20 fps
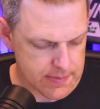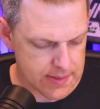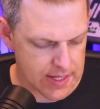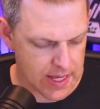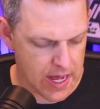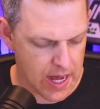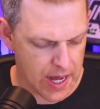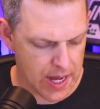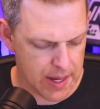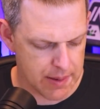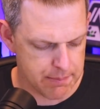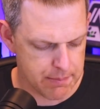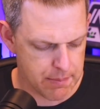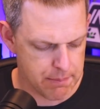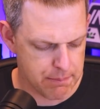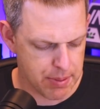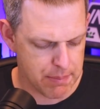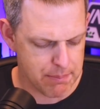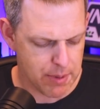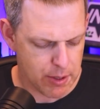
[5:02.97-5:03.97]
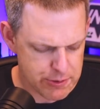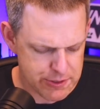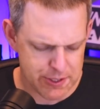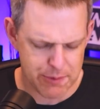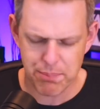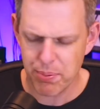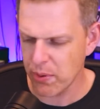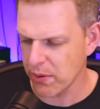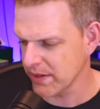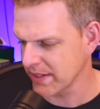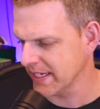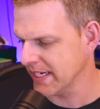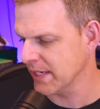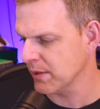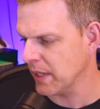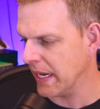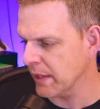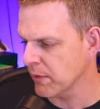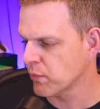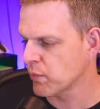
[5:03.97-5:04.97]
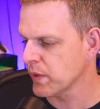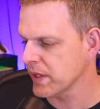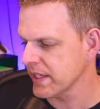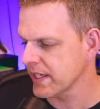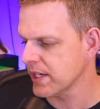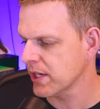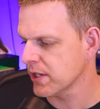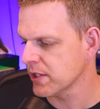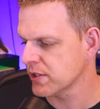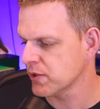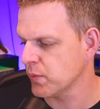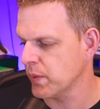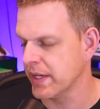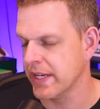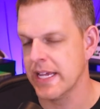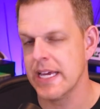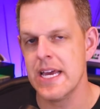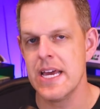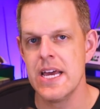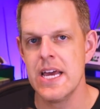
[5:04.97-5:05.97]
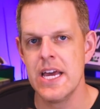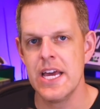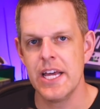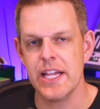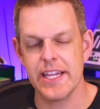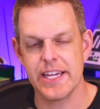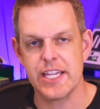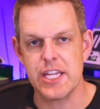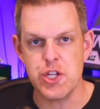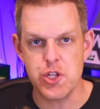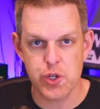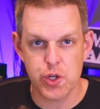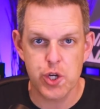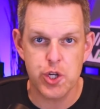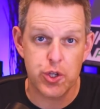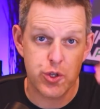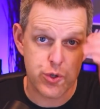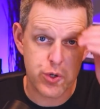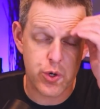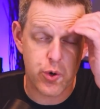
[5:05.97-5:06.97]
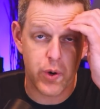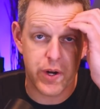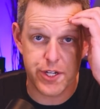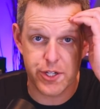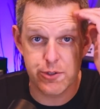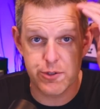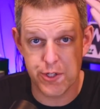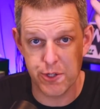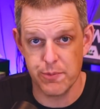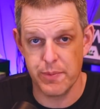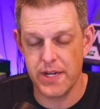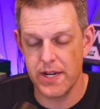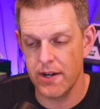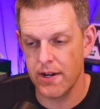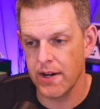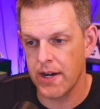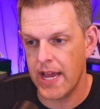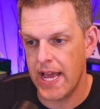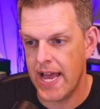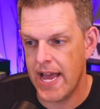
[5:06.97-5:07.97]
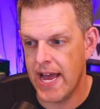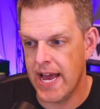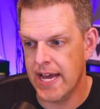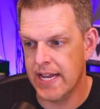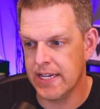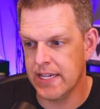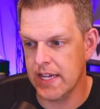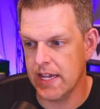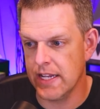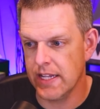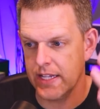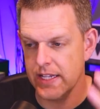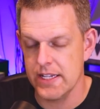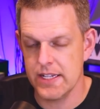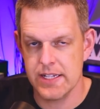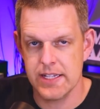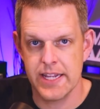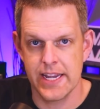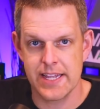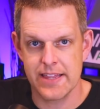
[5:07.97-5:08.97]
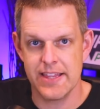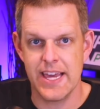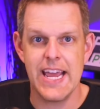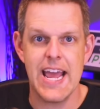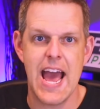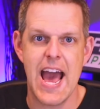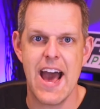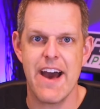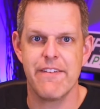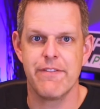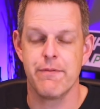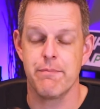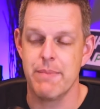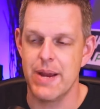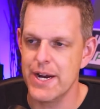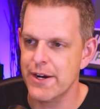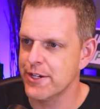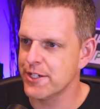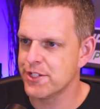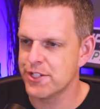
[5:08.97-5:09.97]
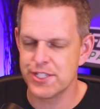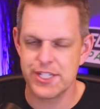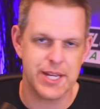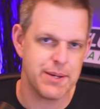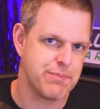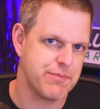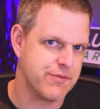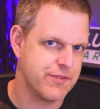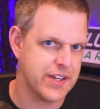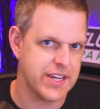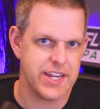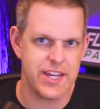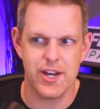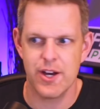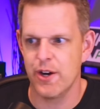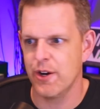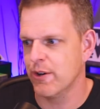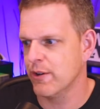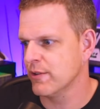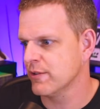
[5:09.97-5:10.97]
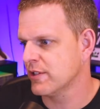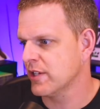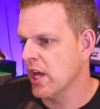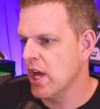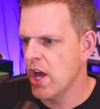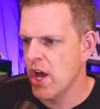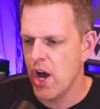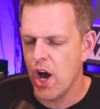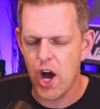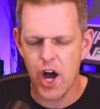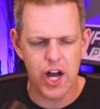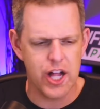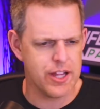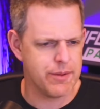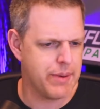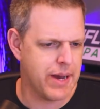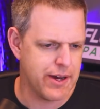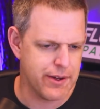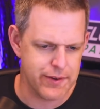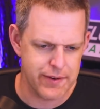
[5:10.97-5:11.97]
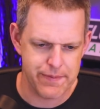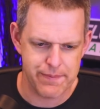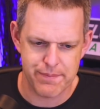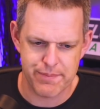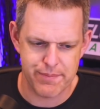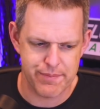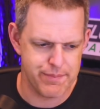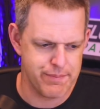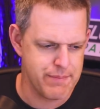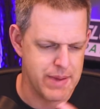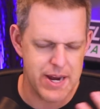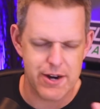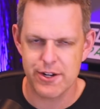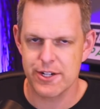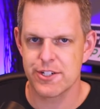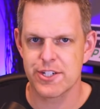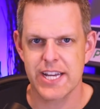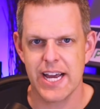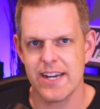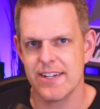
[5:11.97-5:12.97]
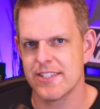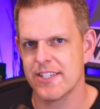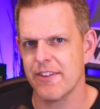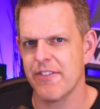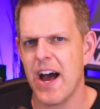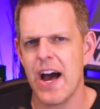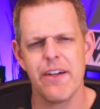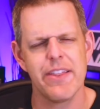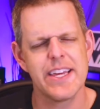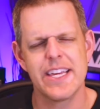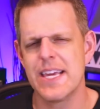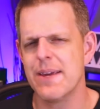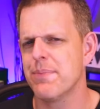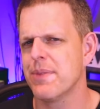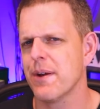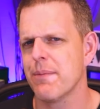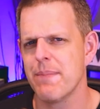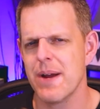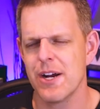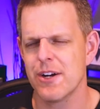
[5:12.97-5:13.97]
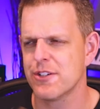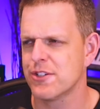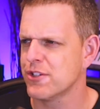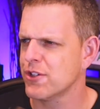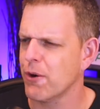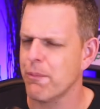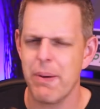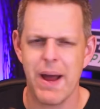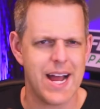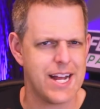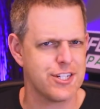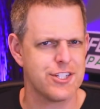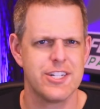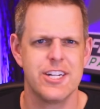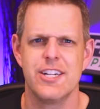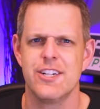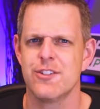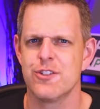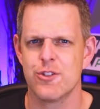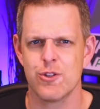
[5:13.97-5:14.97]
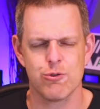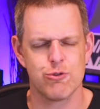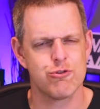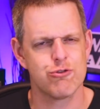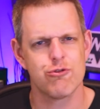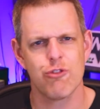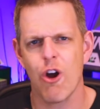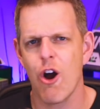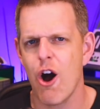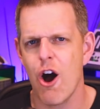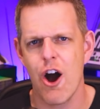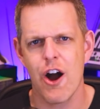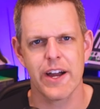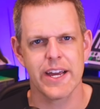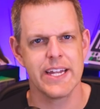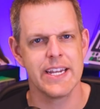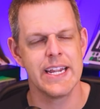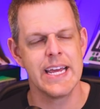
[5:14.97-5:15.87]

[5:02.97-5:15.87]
But most importantly, it really hurts when, like, you can go on YouTube here and like they have marriage tip videos all about marriage kind of stuff, how they keep their marriage so passionate and so strong.